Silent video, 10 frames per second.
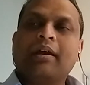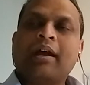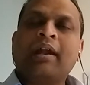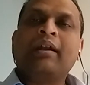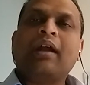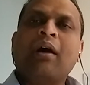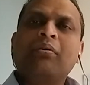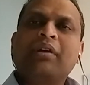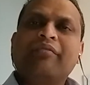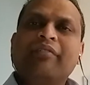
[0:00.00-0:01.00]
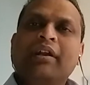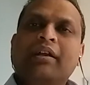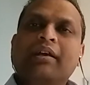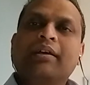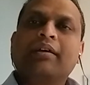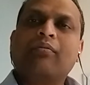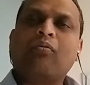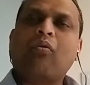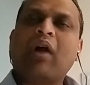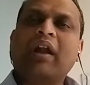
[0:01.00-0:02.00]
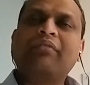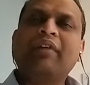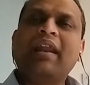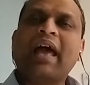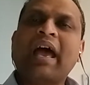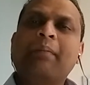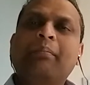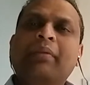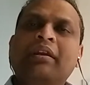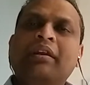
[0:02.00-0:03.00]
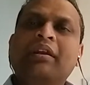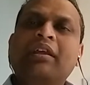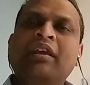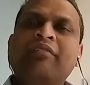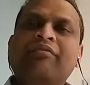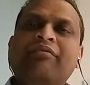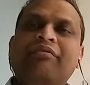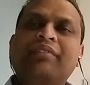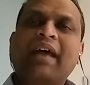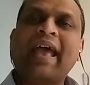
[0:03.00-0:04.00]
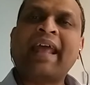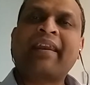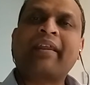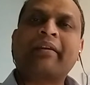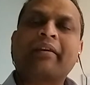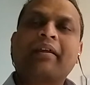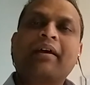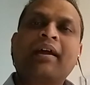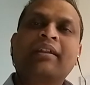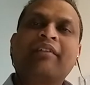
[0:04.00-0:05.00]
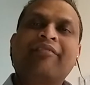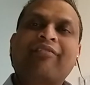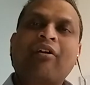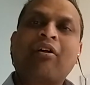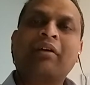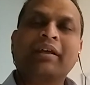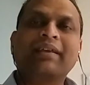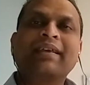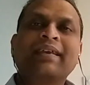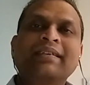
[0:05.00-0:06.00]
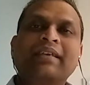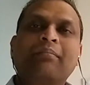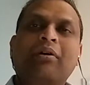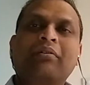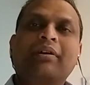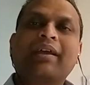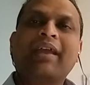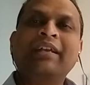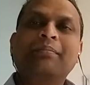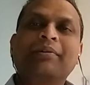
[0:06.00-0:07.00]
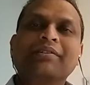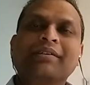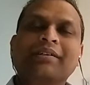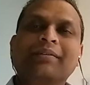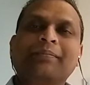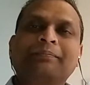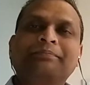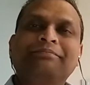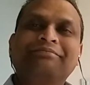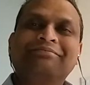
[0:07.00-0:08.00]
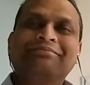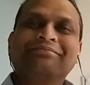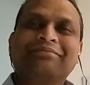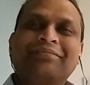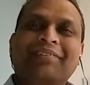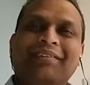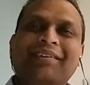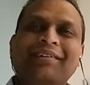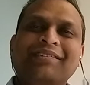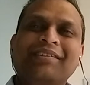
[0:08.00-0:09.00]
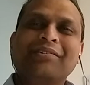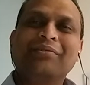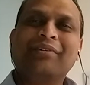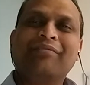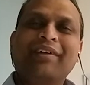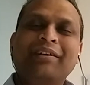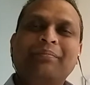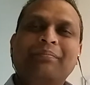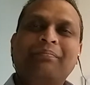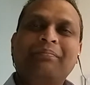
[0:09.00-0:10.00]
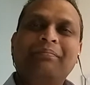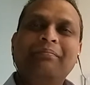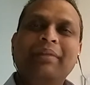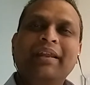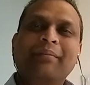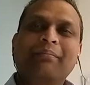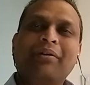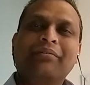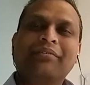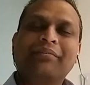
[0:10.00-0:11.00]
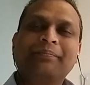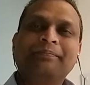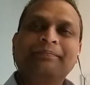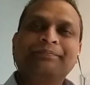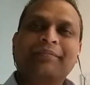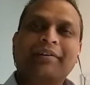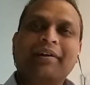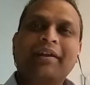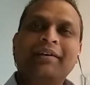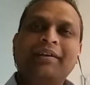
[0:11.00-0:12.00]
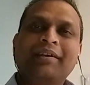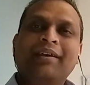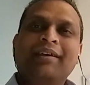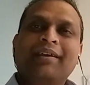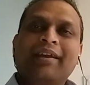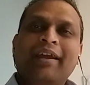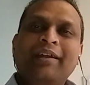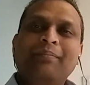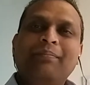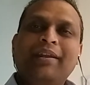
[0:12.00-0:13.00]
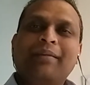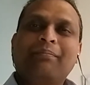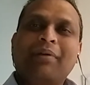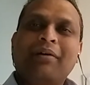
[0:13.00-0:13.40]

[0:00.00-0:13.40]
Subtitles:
and out of it, what will happen if the error and the fraud is about 8%? That's a tune of £8 billion, right? £8 billion,